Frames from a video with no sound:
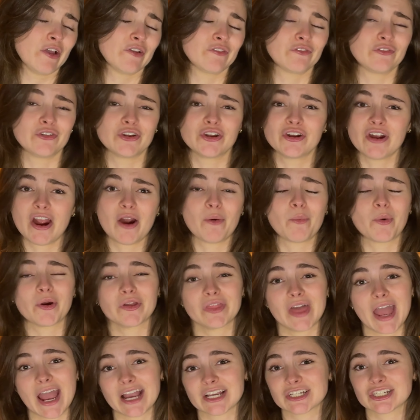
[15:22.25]
figuring out where the
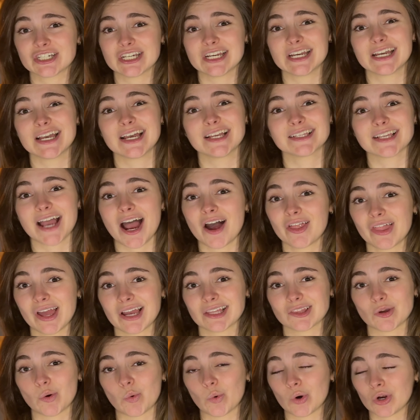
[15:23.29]
heck she is, how the heck
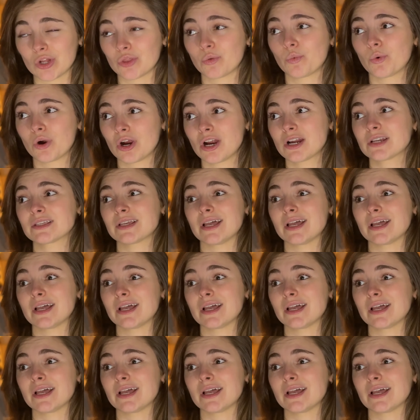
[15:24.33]
the world works,